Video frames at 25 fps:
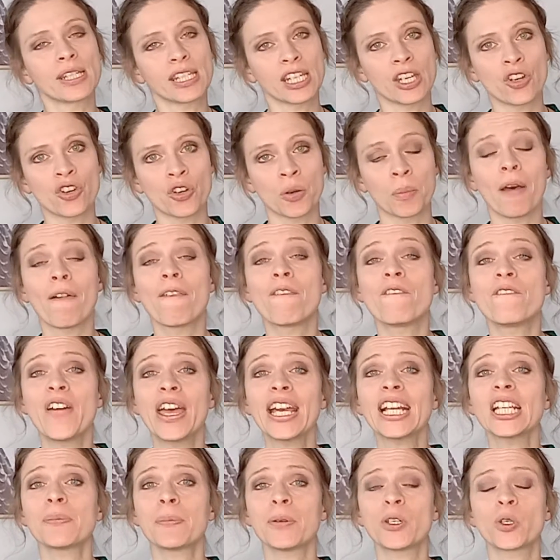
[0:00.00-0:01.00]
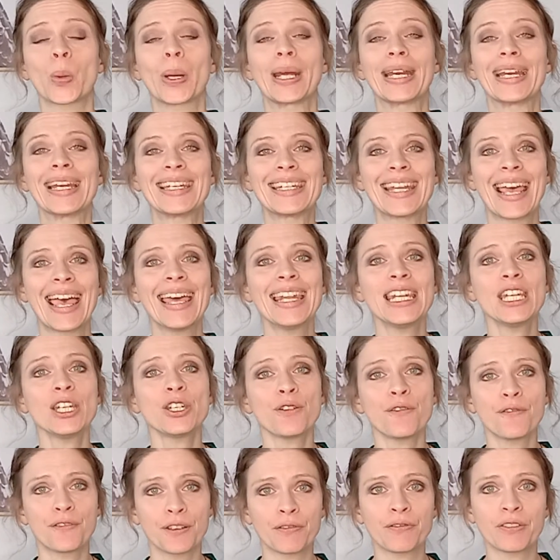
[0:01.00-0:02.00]
syndrome, affects between 10
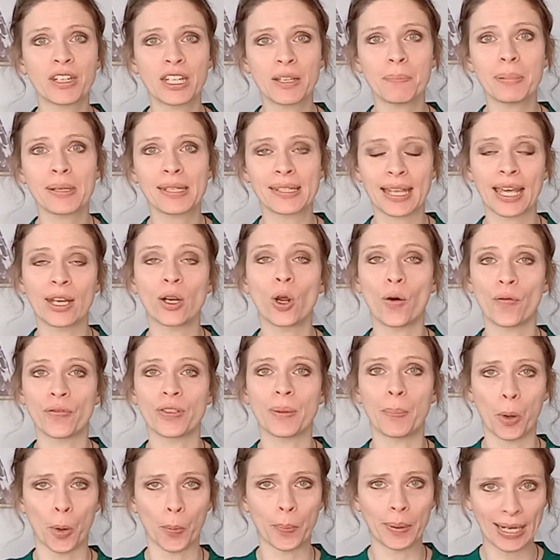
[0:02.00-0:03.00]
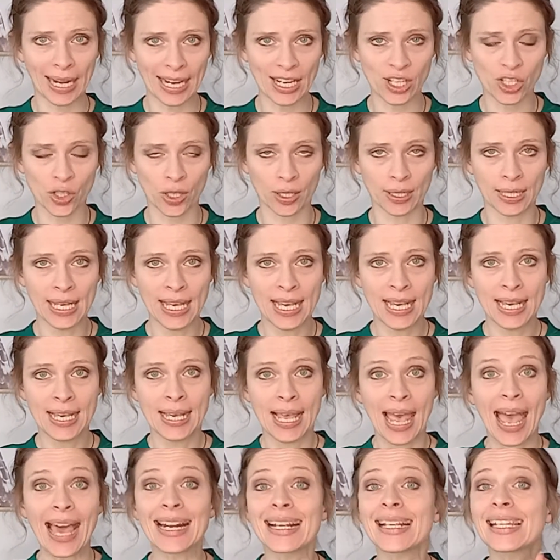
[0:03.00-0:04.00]
to 15% of the population
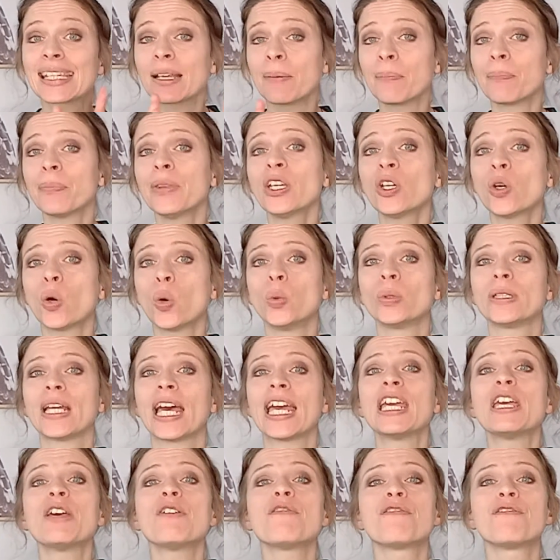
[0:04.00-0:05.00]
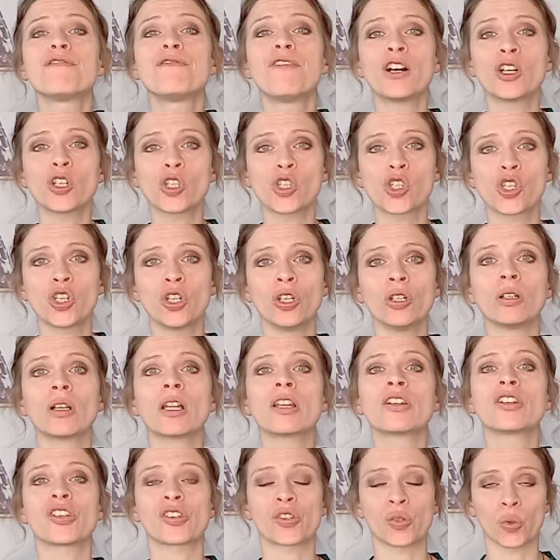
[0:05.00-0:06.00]
and is something called a
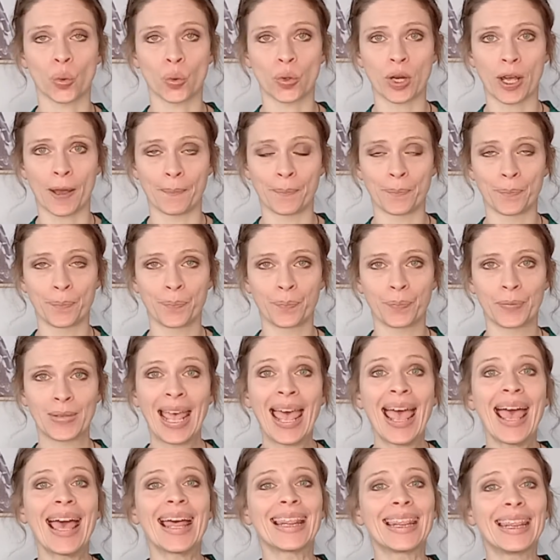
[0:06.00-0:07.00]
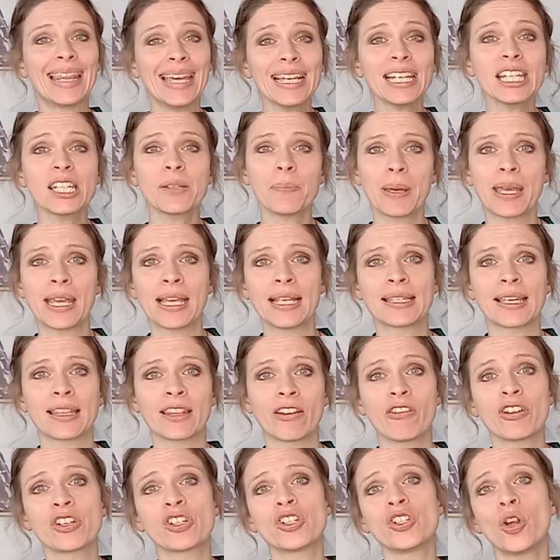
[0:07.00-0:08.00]
functional disorder. This means that
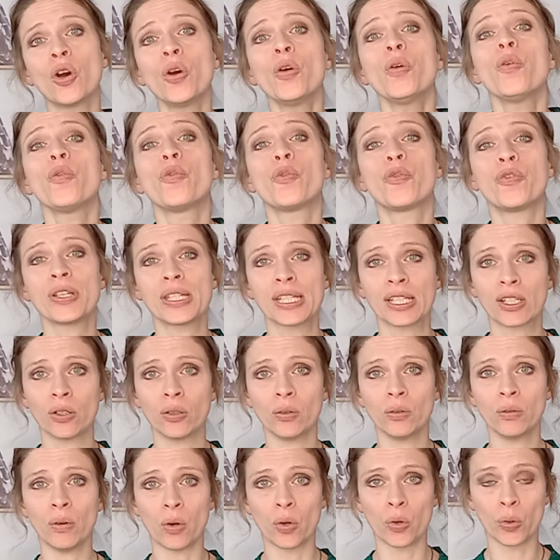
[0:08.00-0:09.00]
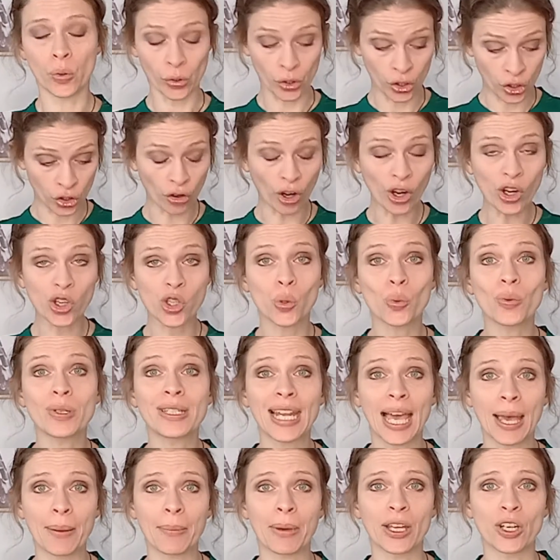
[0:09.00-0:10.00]
there is no physical or structural
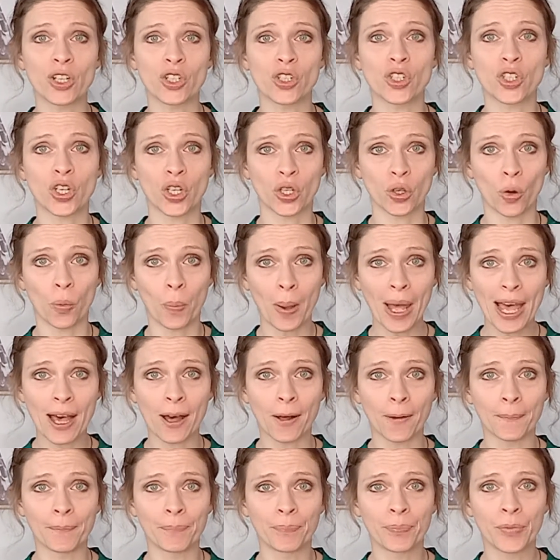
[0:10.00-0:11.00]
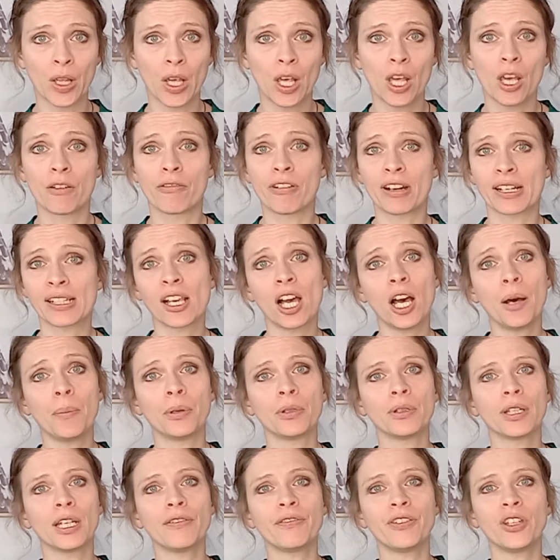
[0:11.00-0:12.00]
damage to your bowel. For
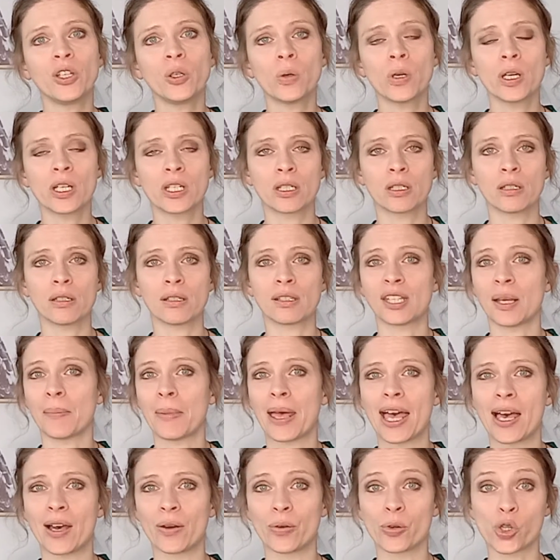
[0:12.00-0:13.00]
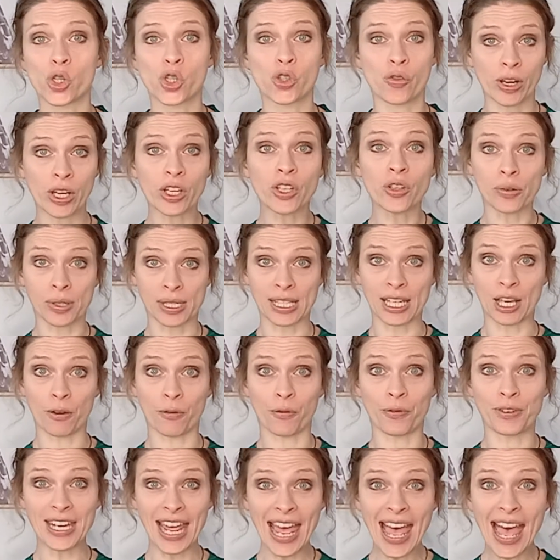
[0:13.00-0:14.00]
example, if you were to somehow shrink
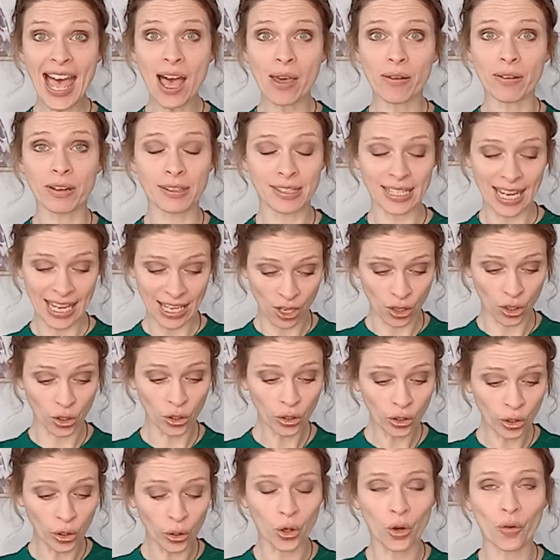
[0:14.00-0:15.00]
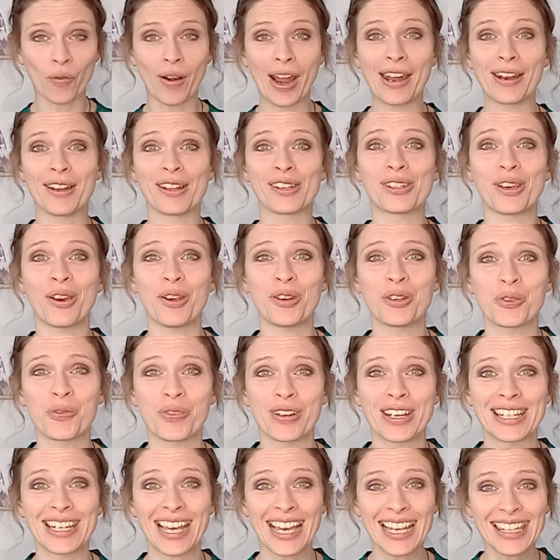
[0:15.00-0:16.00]
yourself down and take a good look around inside your
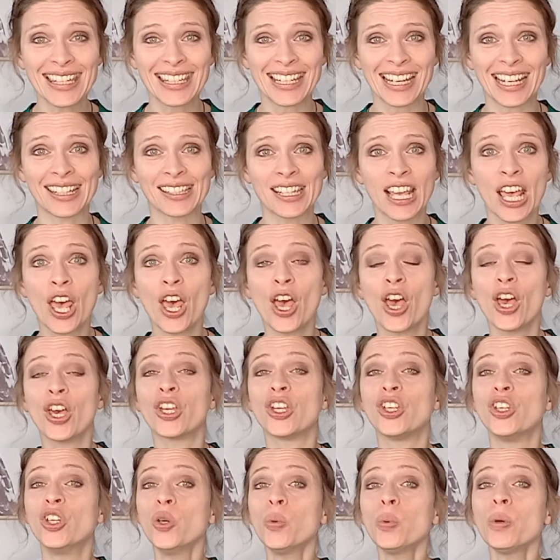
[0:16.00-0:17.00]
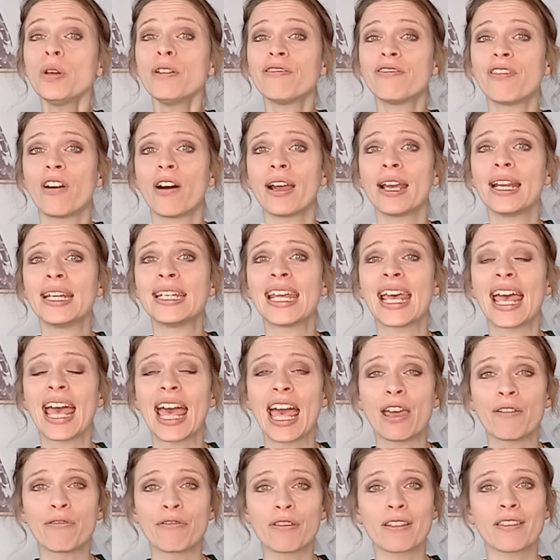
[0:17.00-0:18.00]
intestines, you would find
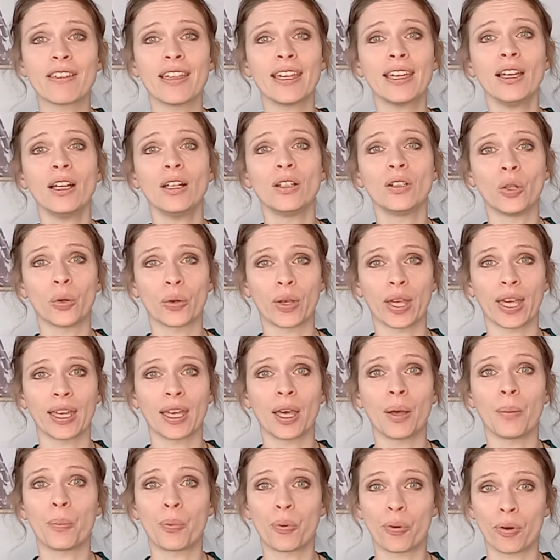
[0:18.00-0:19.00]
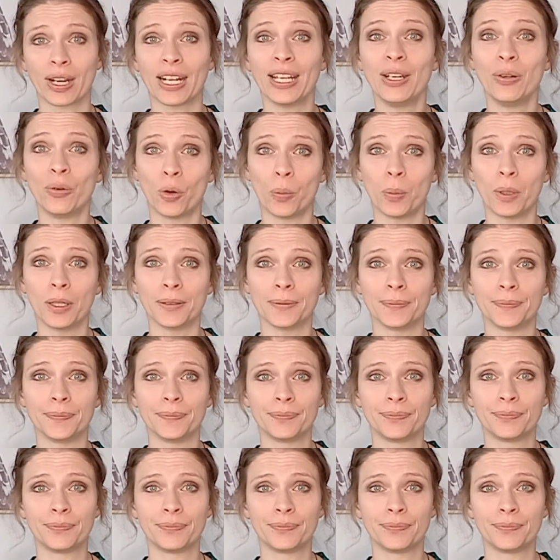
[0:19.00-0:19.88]
everything looking pretty normal.